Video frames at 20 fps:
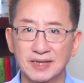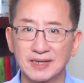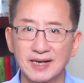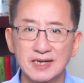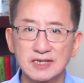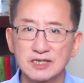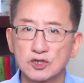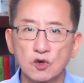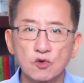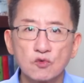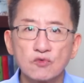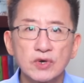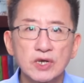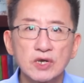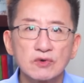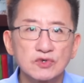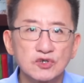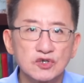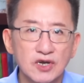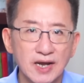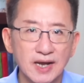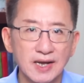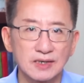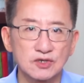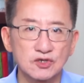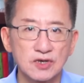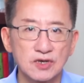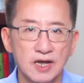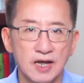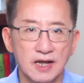there's no real
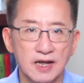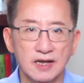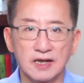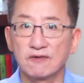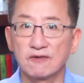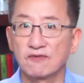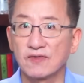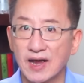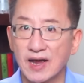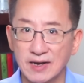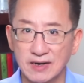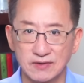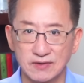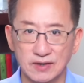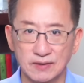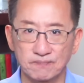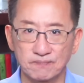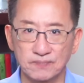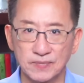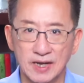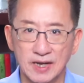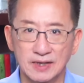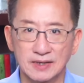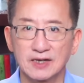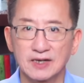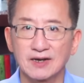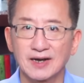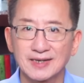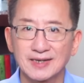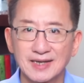change. If anything,
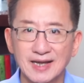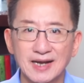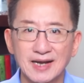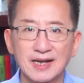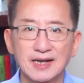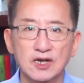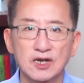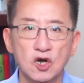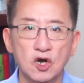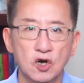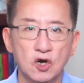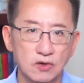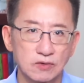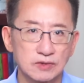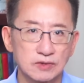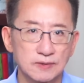they are getting hurt.